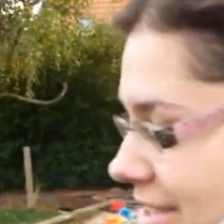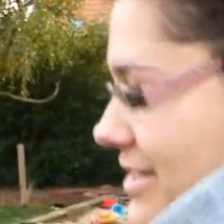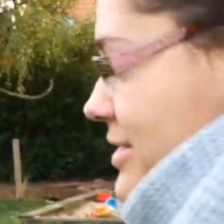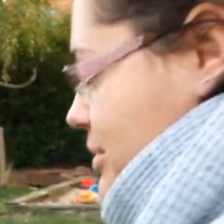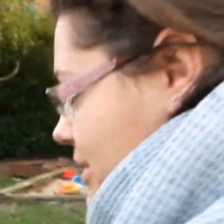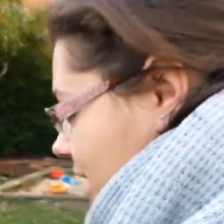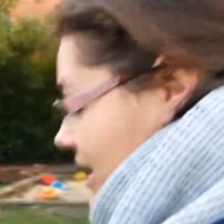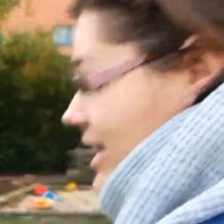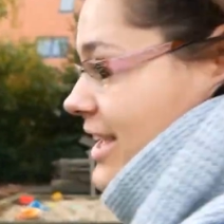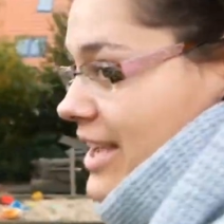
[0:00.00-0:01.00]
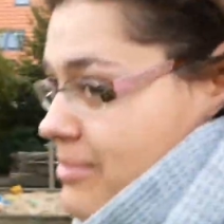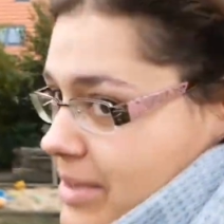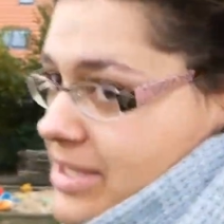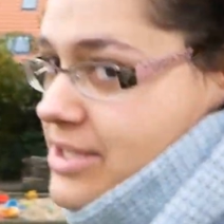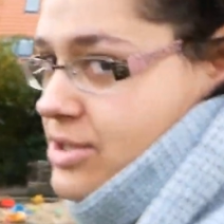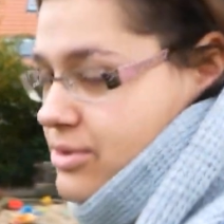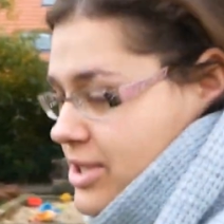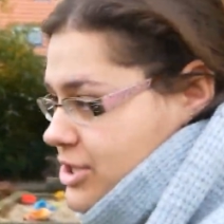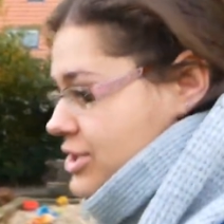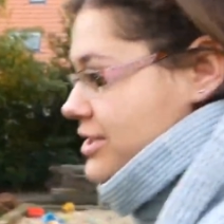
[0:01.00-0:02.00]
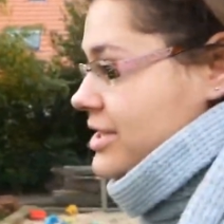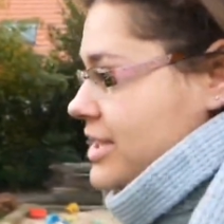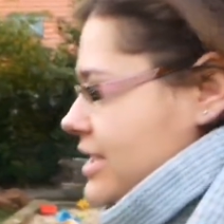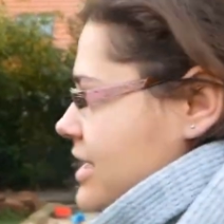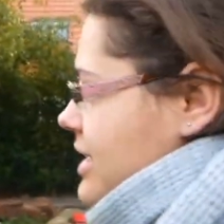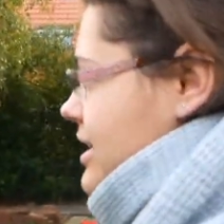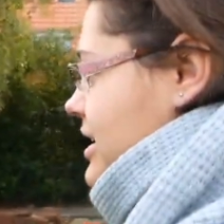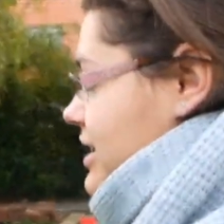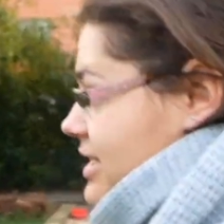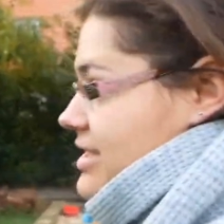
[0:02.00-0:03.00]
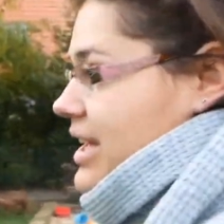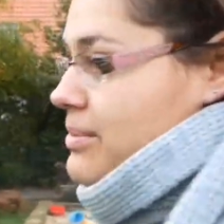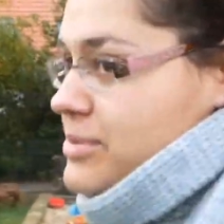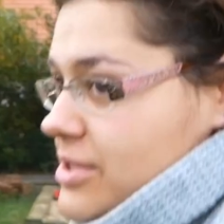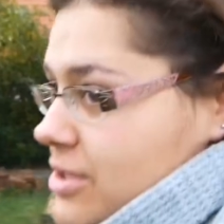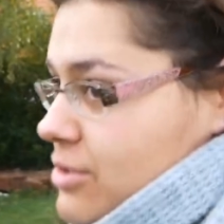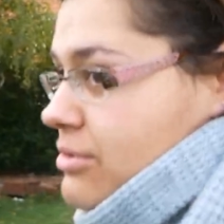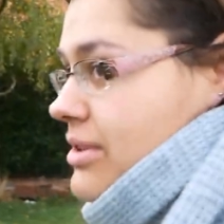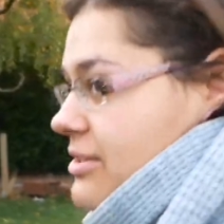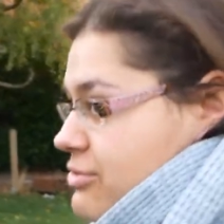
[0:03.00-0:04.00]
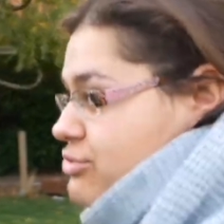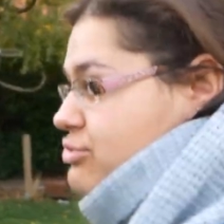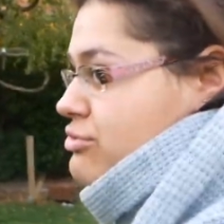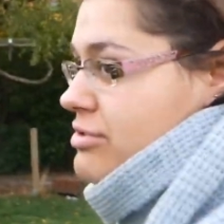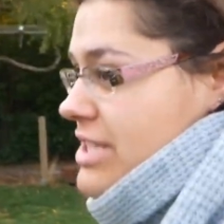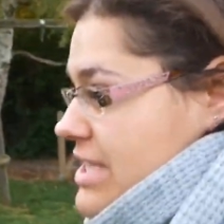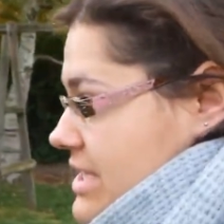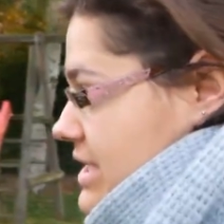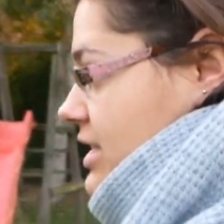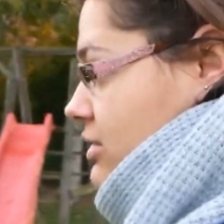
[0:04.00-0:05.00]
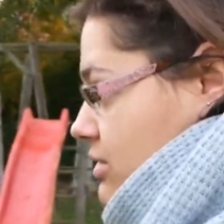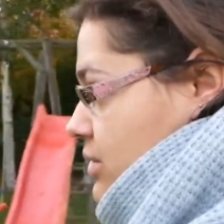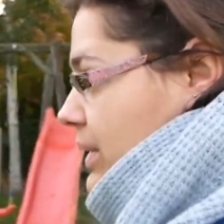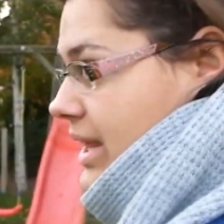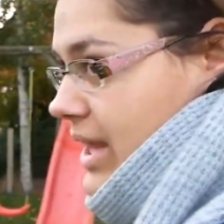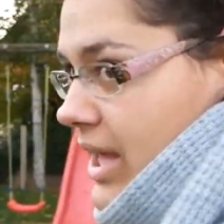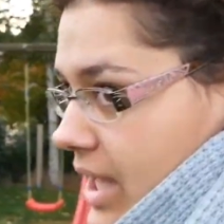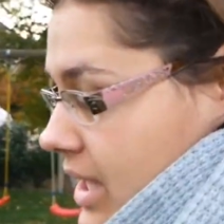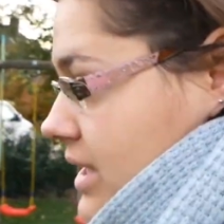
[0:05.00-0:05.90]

as with any camping situation, it's absolutely freezing on the way there.